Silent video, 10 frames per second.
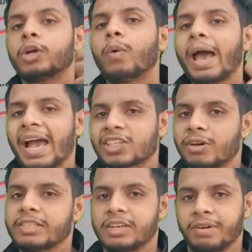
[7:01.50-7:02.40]
into an
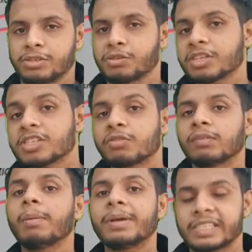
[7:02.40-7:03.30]
actualized event. So this is
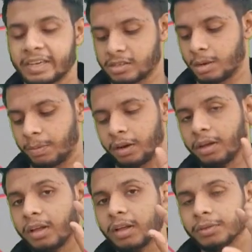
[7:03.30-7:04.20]
one of the basic example.
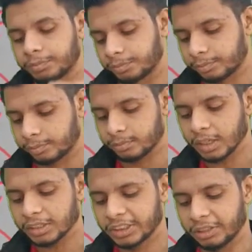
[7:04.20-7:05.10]

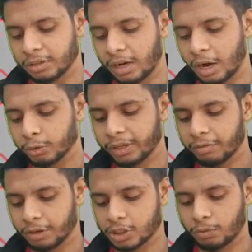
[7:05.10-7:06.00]
See how they
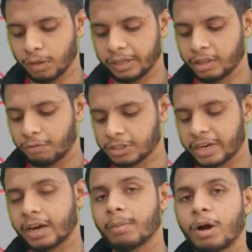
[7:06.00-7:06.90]
are first of all in the
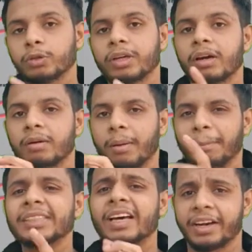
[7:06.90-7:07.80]
first diagram how they are
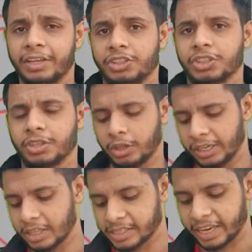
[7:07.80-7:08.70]
misarranged.
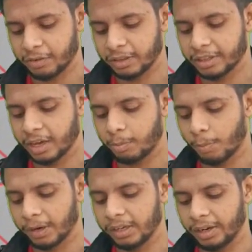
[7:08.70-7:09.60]
In the second one they are
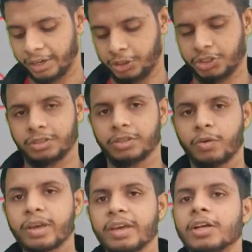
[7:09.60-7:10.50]
properly arranged.
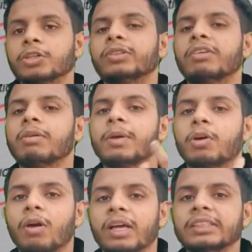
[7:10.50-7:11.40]
Okay, so that will be
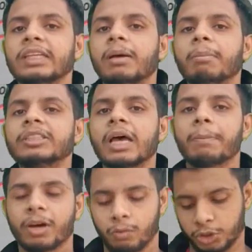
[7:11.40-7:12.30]
called as
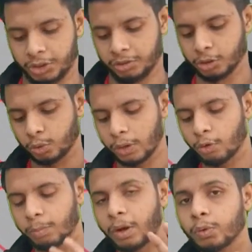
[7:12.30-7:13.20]
mishap conversion. So I
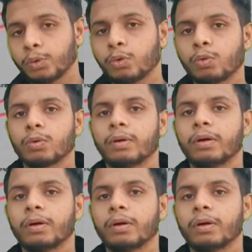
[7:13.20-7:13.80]
hope now you